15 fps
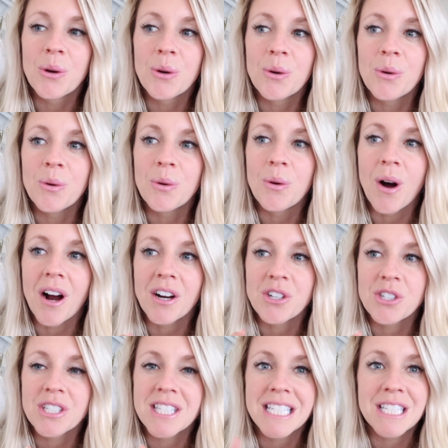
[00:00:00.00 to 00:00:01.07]
who are
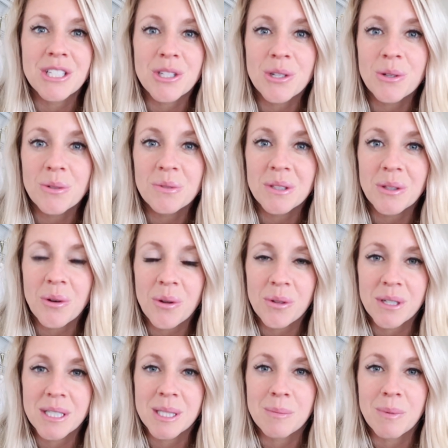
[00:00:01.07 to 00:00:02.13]
just in tune with the
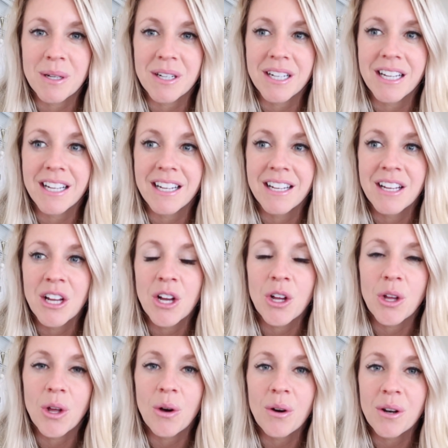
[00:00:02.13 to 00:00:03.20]
Holy Spirit
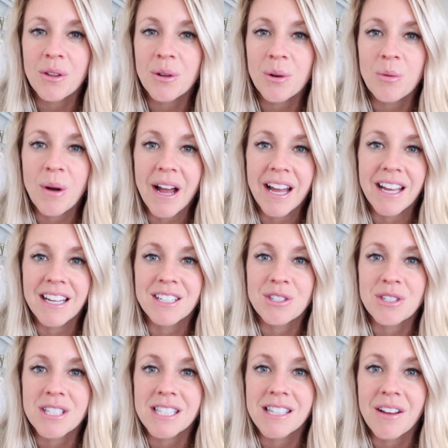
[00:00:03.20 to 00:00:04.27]
go out of their way
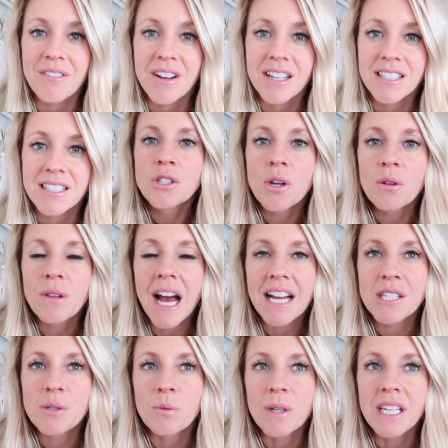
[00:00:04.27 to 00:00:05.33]
and just love us. So
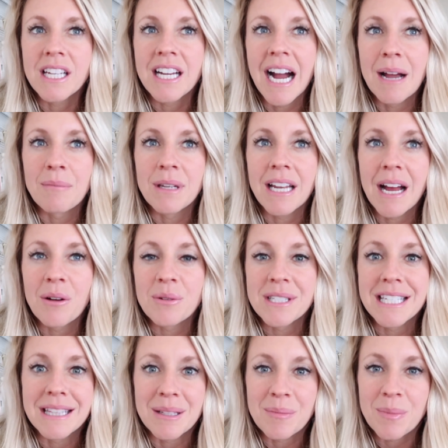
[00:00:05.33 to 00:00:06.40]
last week, I mean, I
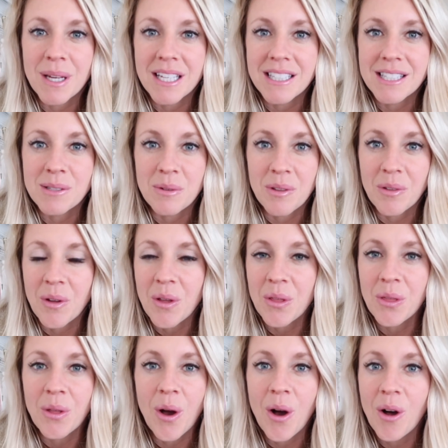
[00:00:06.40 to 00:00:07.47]
was in the pits with
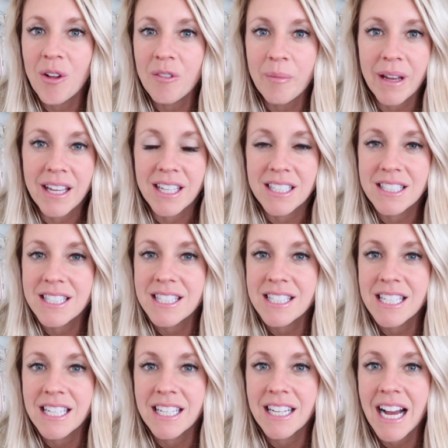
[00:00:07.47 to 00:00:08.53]
all of my kids
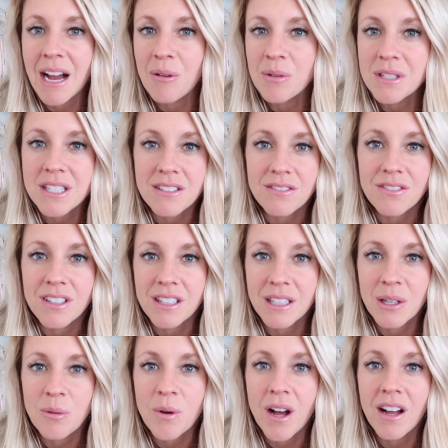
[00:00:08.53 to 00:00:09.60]
sick. I wasn't
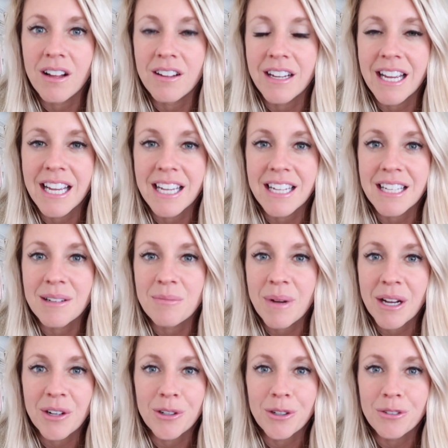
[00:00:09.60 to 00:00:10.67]
feeling well, and
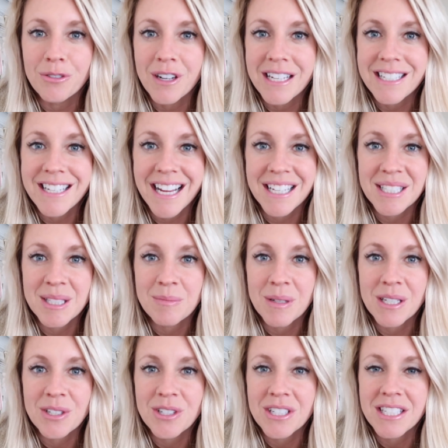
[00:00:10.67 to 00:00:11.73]
my girlfriend texts
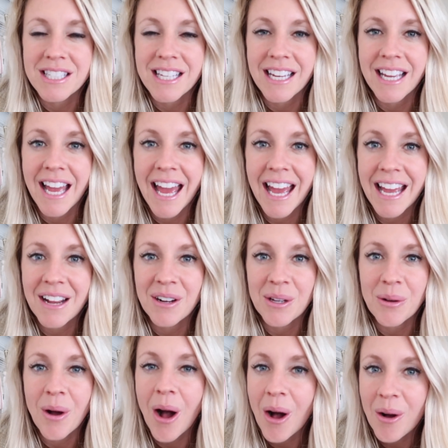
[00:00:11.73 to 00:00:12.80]
me and she's like, hey, are
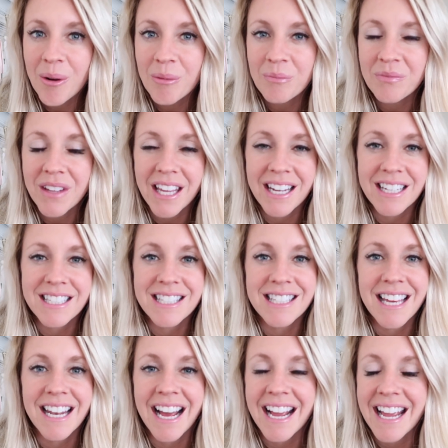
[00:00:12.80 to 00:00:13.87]
you home? And I
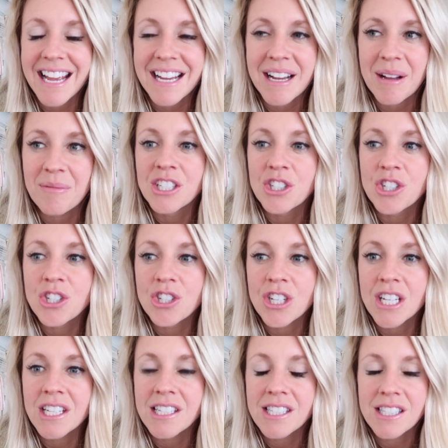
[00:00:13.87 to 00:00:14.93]
said, I am.
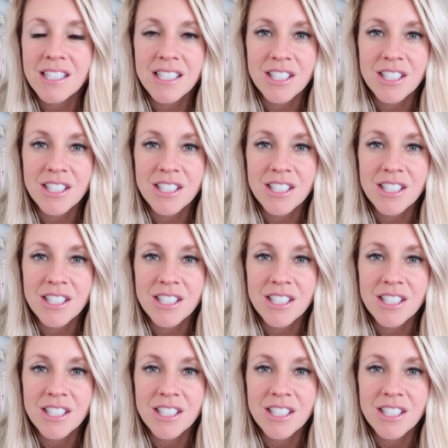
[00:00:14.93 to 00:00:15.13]
She